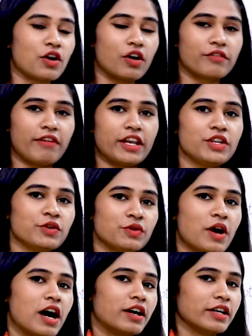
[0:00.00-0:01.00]
or when you
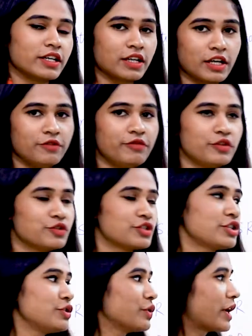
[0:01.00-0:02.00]
are in
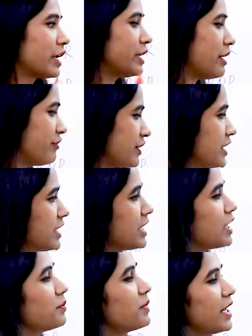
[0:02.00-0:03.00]
confusion, you can definitely
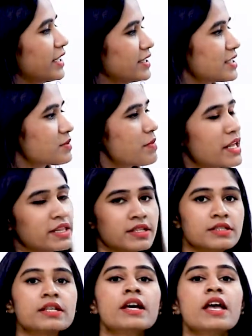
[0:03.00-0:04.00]
apply this
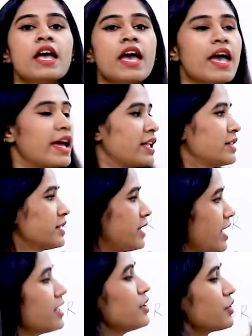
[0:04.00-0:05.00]
method and
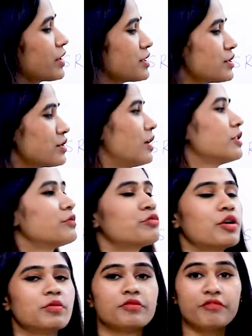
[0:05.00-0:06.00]
then you can solve the
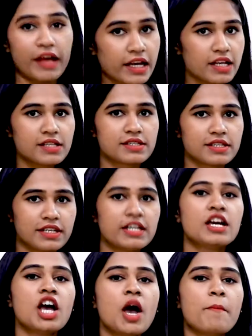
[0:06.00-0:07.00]
problem very
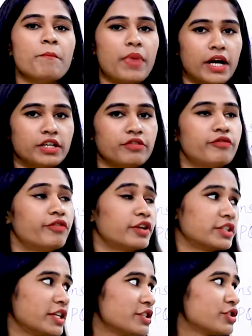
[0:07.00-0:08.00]
easily. But for
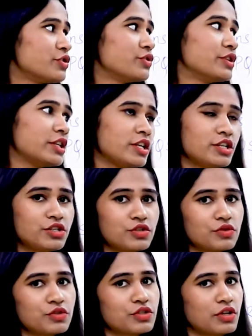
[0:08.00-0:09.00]
this you need
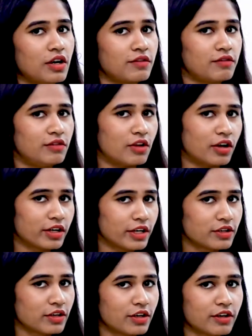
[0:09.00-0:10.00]
to solve lot
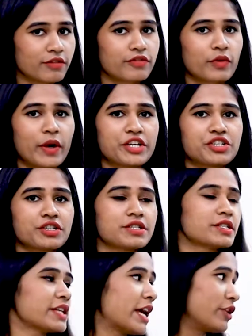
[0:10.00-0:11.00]
of
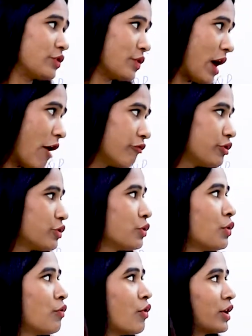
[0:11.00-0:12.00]
questions, and you have to
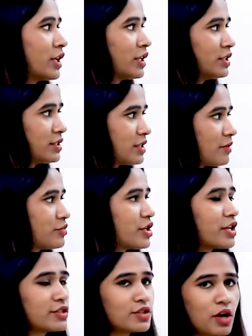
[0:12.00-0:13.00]
know what are the
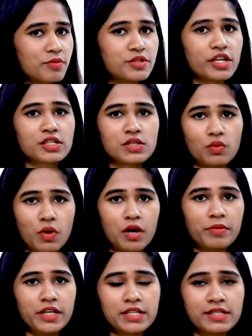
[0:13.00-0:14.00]
subjects, objects,
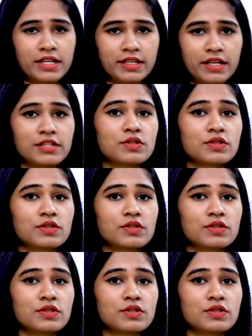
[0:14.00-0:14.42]
verb in a sentence.